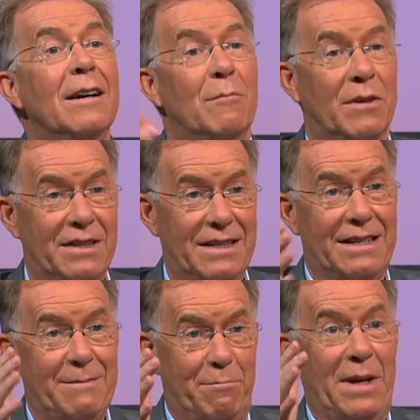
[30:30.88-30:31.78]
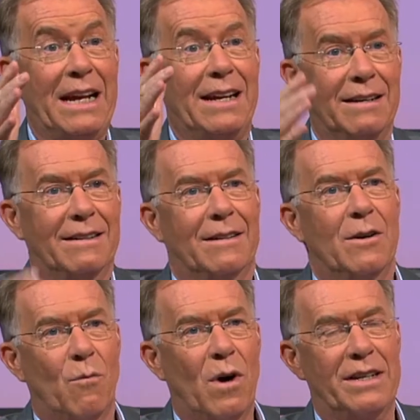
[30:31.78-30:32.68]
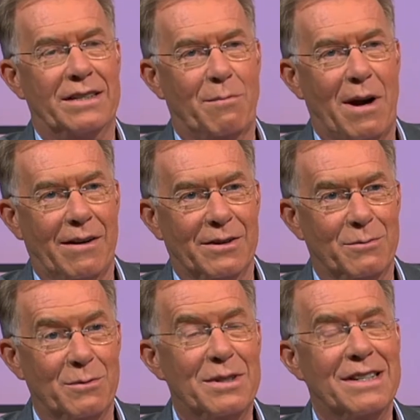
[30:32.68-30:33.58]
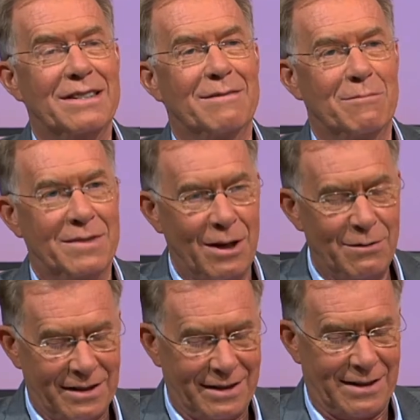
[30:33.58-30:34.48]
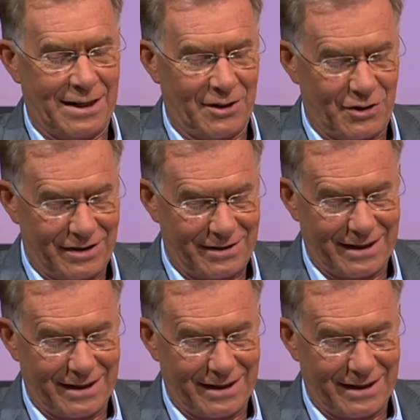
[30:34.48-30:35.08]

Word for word: But there's these big white asparagus, which is totally delicious.